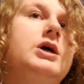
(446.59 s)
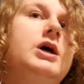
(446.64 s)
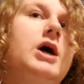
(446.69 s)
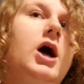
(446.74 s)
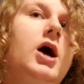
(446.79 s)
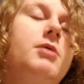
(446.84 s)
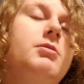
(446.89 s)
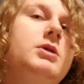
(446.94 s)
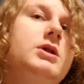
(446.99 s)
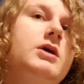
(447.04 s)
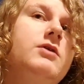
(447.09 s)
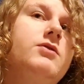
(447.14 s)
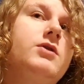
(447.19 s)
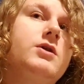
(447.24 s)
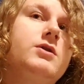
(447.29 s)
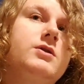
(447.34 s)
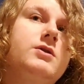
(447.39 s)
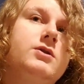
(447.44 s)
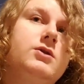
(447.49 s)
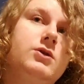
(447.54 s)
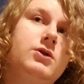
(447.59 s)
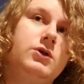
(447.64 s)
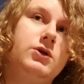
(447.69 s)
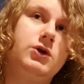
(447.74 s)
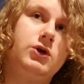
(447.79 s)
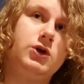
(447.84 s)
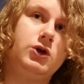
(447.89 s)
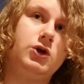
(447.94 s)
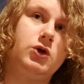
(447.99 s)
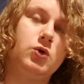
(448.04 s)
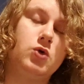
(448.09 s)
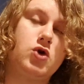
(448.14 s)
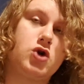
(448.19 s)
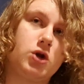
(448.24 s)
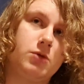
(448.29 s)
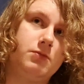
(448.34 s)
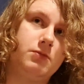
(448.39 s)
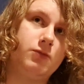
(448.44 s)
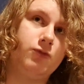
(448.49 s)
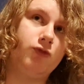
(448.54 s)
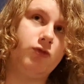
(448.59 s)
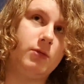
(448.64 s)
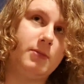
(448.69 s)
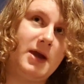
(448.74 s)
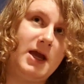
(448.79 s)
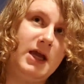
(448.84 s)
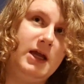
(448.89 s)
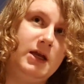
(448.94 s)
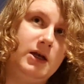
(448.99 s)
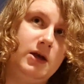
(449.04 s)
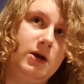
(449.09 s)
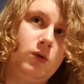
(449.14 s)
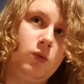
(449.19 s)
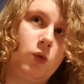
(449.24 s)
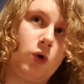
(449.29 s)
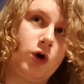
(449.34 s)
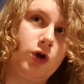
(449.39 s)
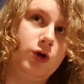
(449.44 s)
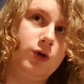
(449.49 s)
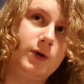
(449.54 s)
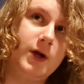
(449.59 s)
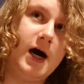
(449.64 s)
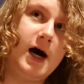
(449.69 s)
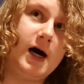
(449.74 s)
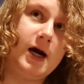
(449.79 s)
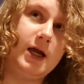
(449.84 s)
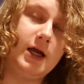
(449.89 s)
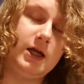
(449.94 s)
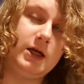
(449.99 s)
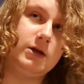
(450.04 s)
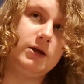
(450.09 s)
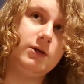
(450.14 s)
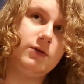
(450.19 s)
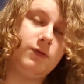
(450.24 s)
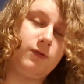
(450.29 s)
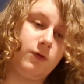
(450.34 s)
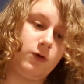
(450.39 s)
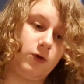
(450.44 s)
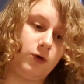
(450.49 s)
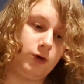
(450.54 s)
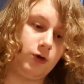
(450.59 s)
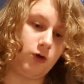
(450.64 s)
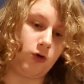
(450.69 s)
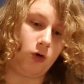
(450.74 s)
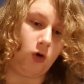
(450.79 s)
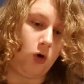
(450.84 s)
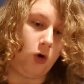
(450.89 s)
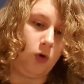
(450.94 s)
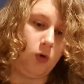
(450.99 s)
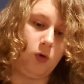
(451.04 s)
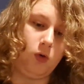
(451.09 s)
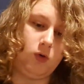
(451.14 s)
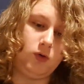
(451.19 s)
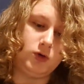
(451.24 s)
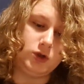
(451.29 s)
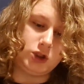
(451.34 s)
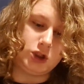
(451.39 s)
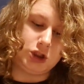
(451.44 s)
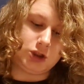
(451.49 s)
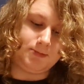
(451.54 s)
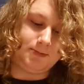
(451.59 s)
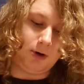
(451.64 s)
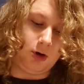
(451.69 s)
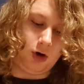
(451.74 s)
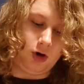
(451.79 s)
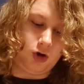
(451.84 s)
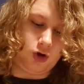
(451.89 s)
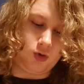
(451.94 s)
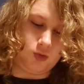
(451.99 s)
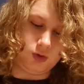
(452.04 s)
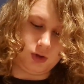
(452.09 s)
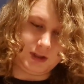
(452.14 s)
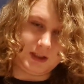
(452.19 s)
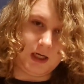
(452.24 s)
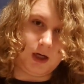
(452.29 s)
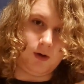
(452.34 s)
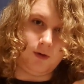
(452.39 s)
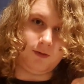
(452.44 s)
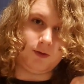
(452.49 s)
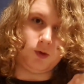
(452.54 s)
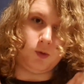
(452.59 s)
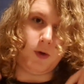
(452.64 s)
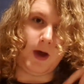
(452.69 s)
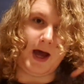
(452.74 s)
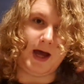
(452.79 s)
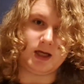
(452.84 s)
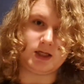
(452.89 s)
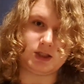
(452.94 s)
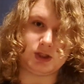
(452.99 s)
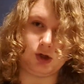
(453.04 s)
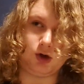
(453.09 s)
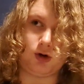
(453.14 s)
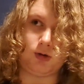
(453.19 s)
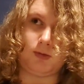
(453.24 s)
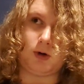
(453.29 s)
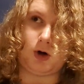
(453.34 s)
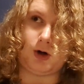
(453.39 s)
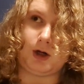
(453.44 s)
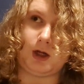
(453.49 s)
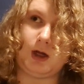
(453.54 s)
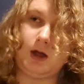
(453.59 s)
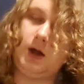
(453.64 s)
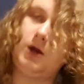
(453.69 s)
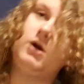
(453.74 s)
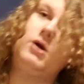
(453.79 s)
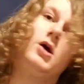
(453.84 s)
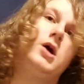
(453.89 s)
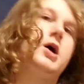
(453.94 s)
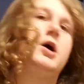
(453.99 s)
I believe that you should remain where you died for your whole spiritual self to exit your body,